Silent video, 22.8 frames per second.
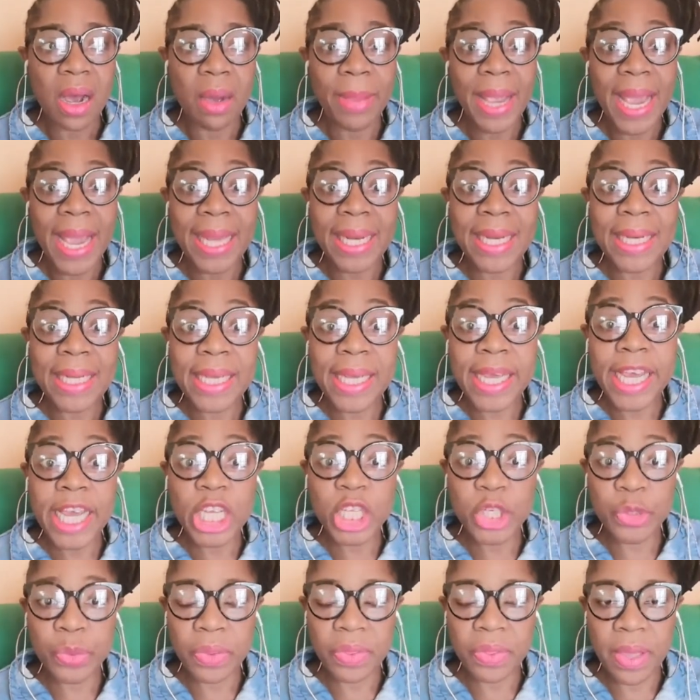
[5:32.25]

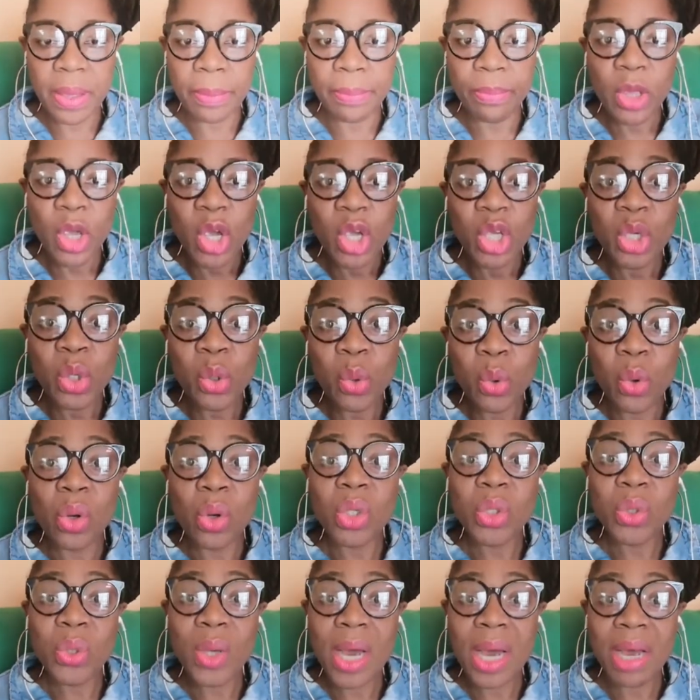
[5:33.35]
engage with them. You
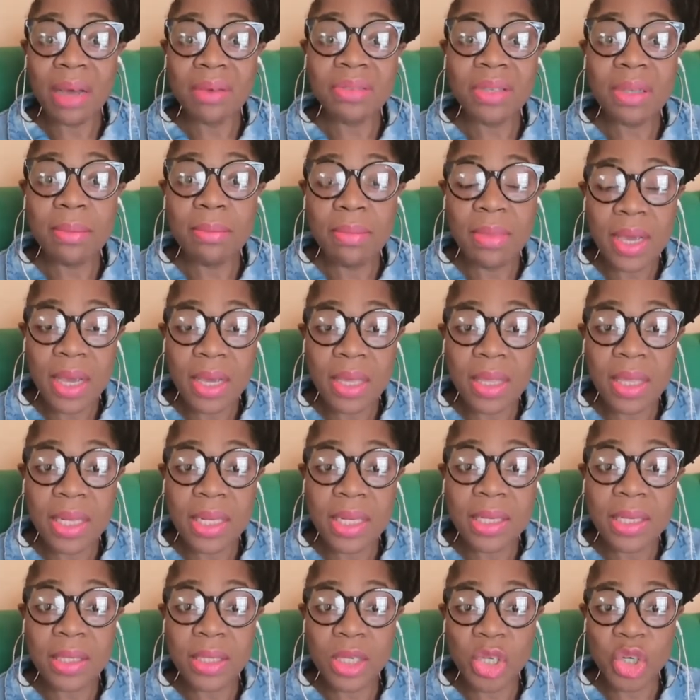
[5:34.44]
also have to make the
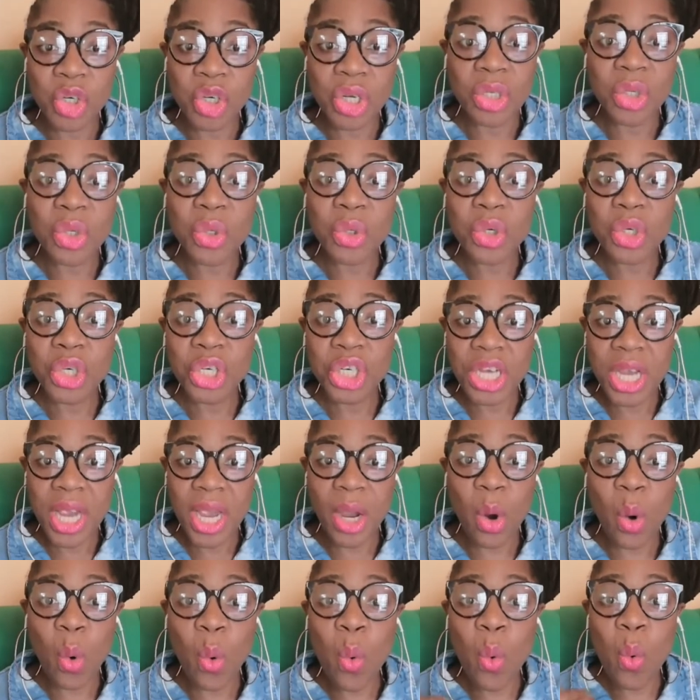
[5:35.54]
decision to share
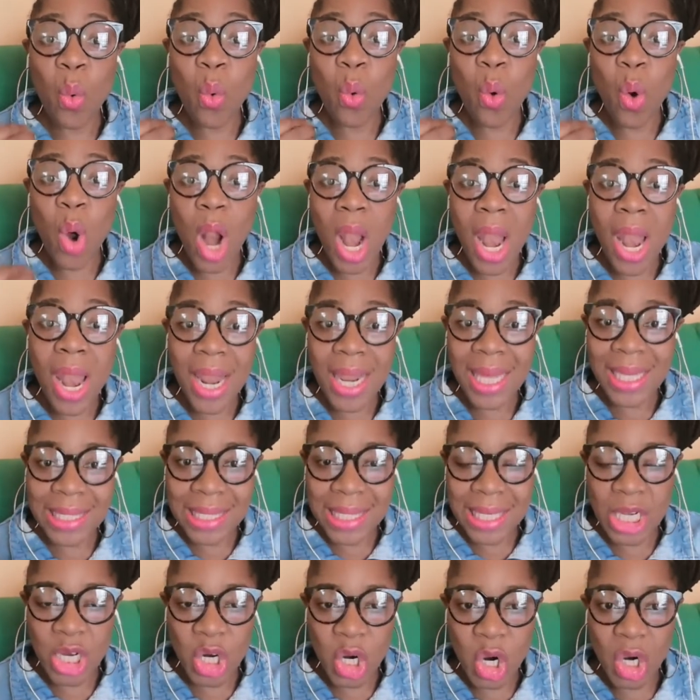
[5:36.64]

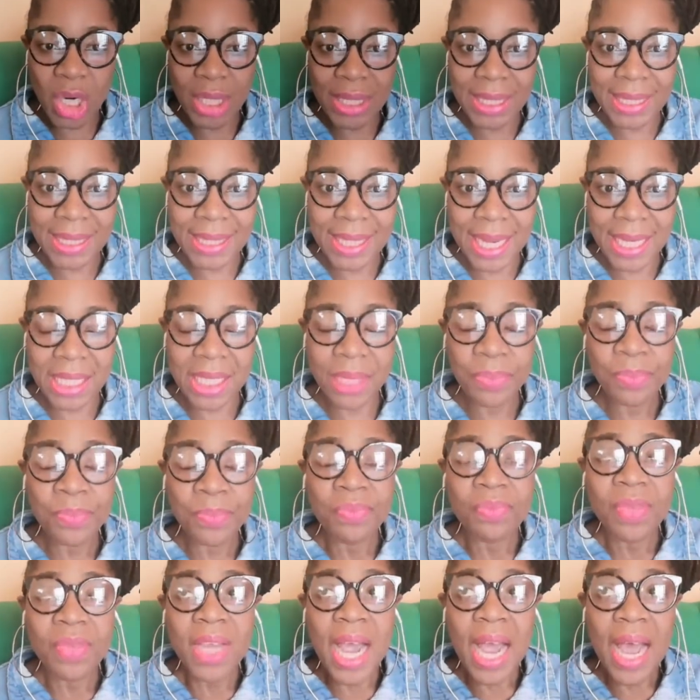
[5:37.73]
quality content.
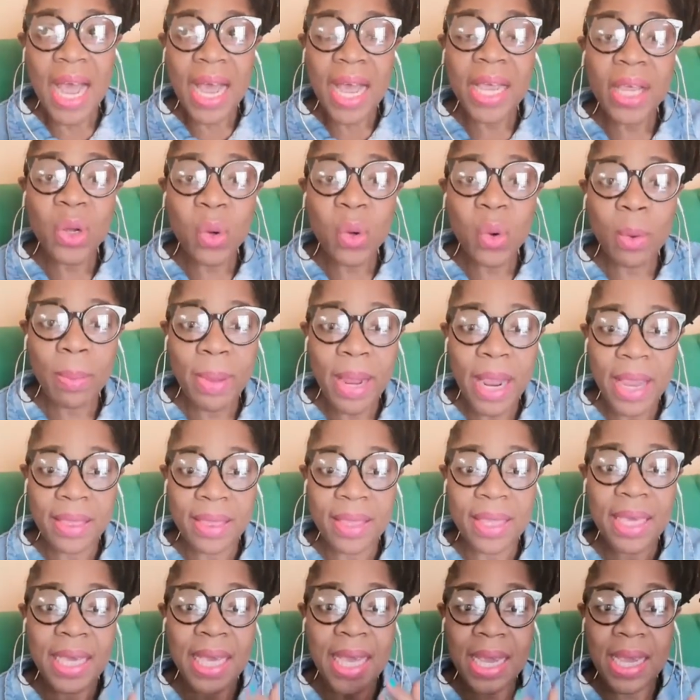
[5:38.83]
I go by
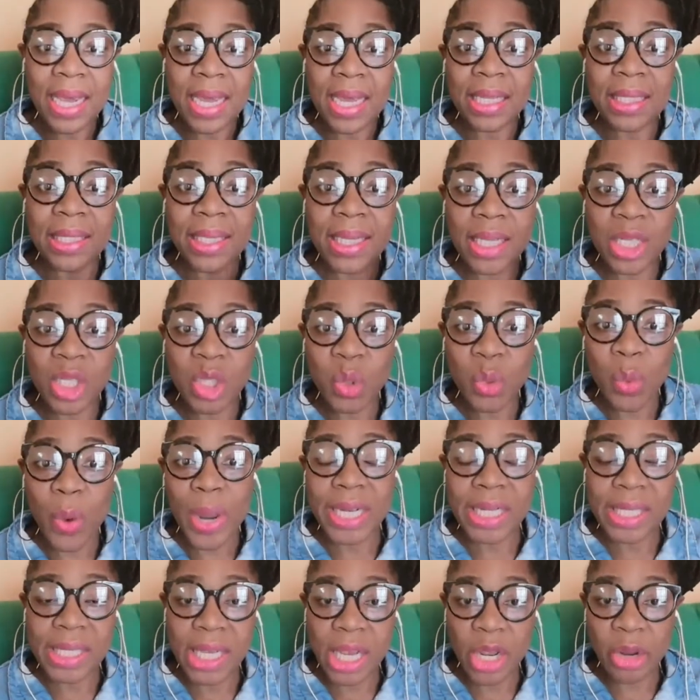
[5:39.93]
the
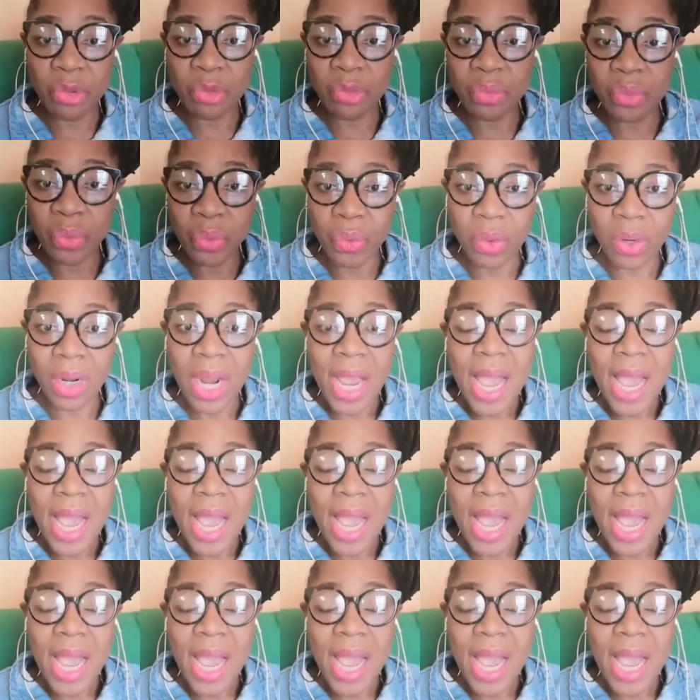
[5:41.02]
80-20 rule.